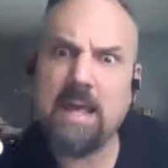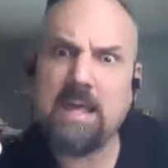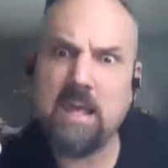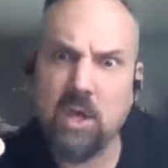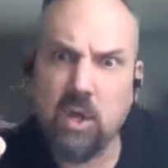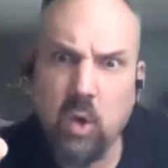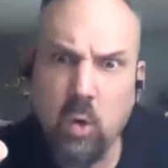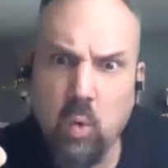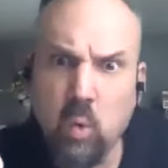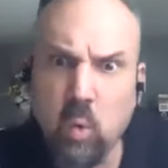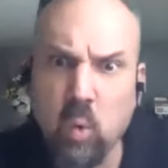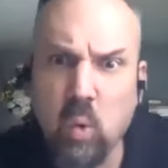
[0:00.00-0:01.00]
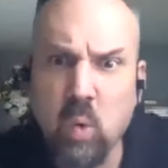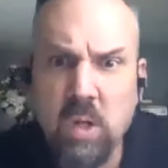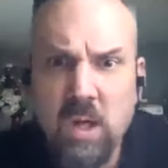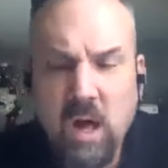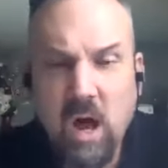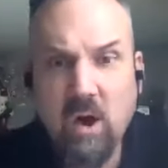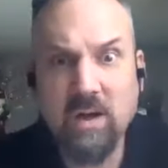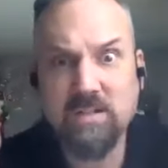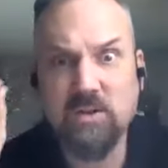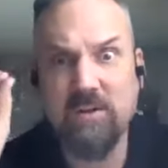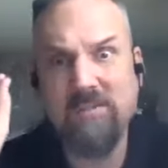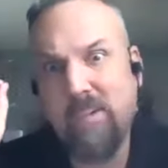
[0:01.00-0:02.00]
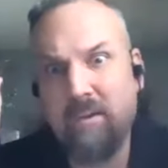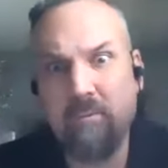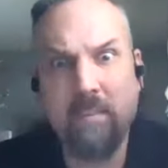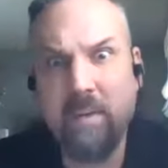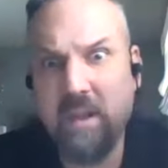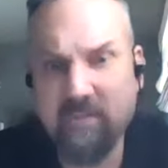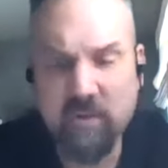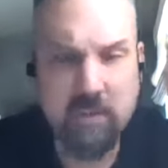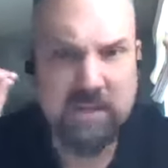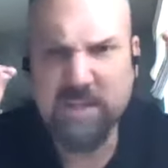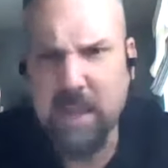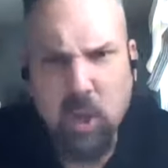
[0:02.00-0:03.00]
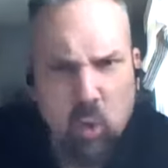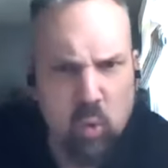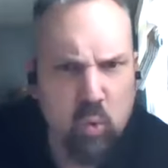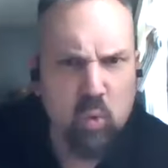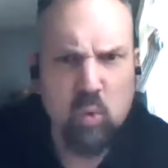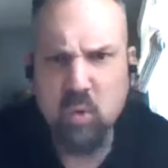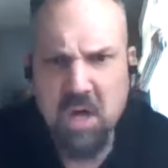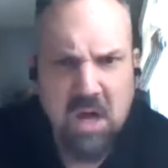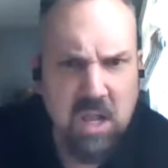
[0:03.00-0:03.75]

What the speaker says: it like you're cool. All right, so everybody repeat after me. Say cool